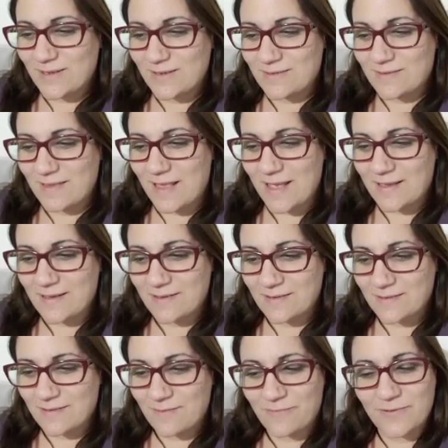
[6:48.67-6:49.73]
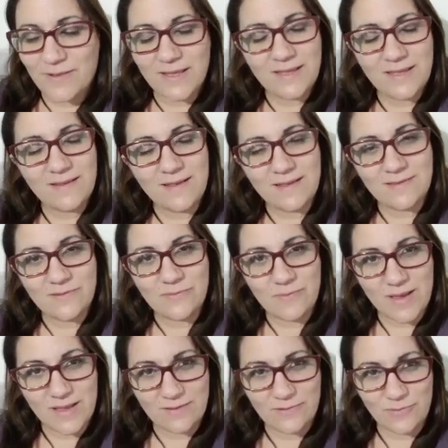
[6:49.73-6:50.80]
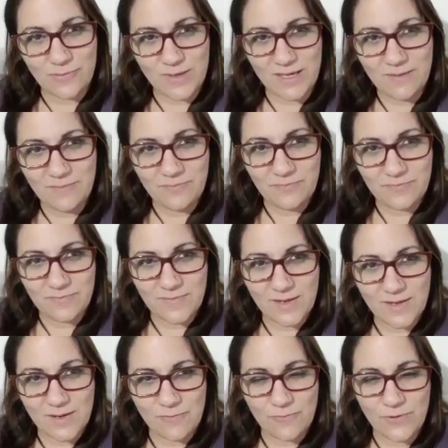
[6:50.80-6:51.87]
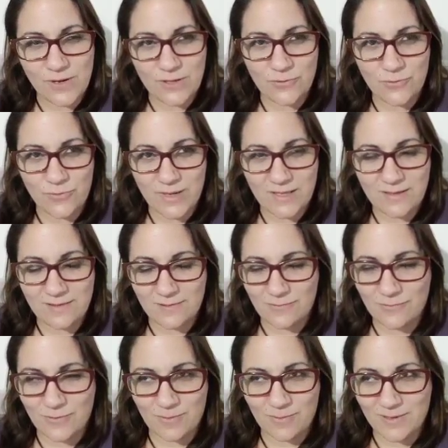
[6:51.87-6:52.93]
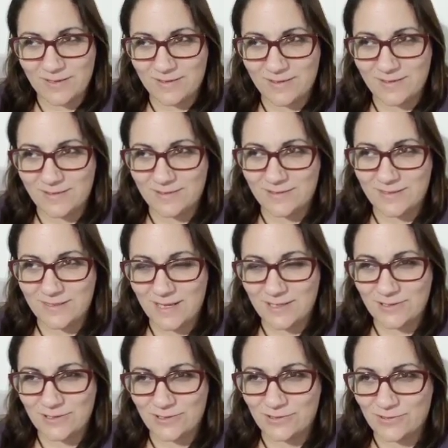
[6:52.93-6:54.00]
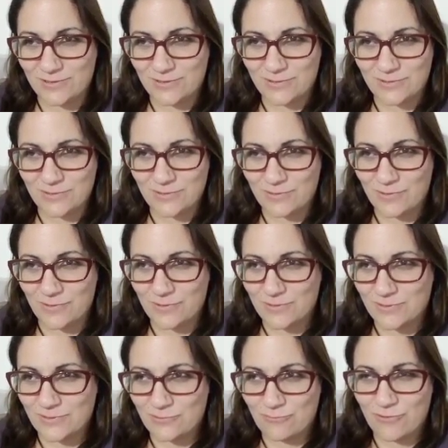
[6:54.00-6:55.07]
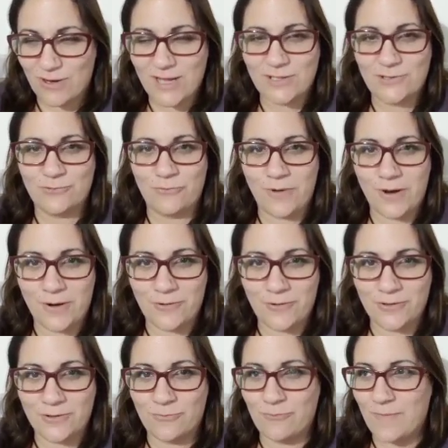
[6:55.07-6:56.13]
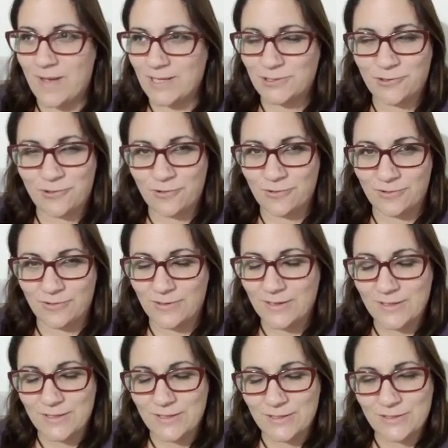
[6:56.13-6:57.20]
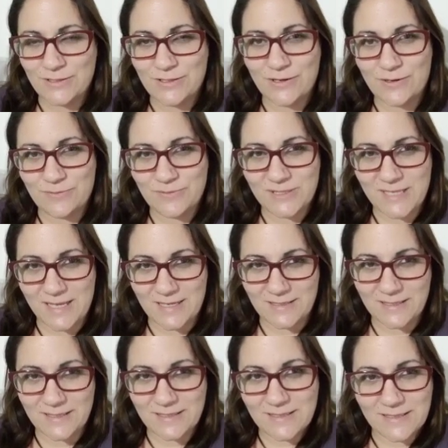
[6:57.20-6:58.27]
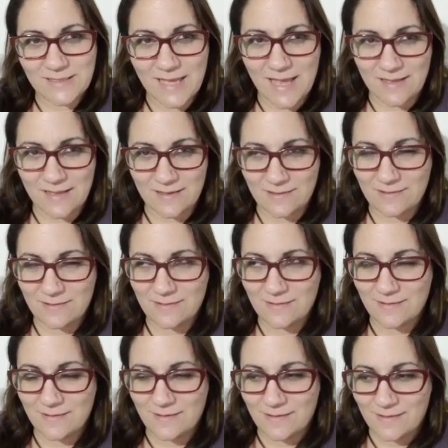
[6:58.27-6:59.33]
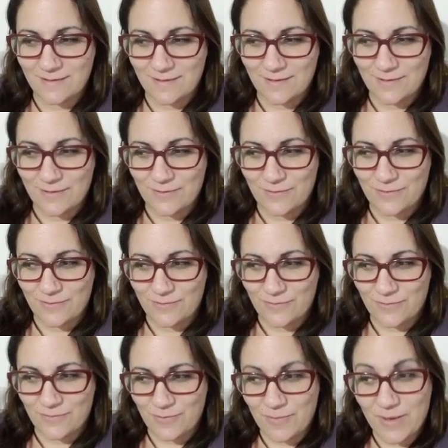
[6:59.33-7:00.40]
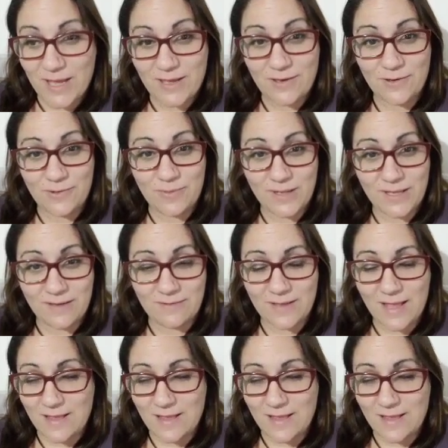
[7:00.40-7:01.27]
it's like the feeling that's meant to be. When you meet, it will be in such a strange, weird, magical circumstances that will make you believe